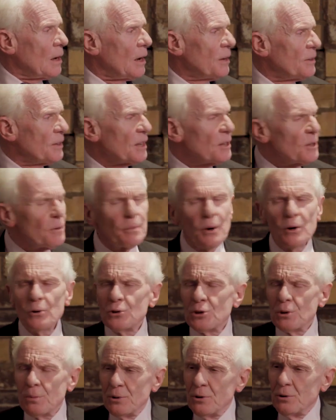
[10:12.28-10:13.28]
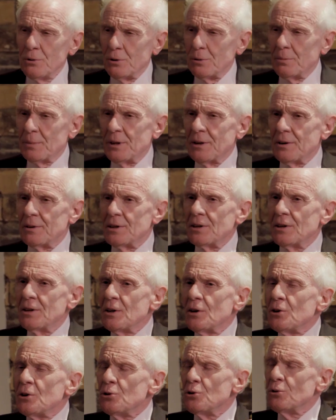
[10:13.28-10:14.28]
And then the post-approval period.
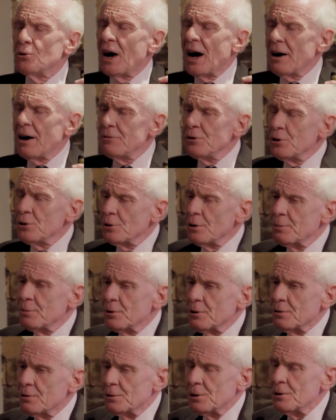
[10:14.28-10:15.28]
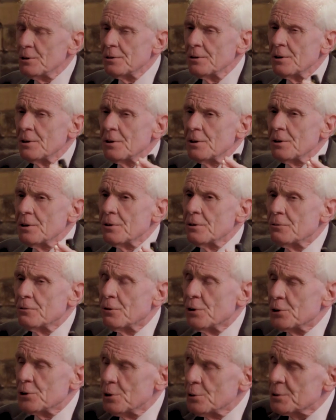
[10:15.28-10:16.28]
You have your approval
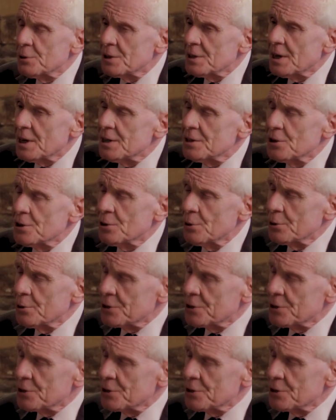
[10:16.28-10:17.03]
for euthanasia or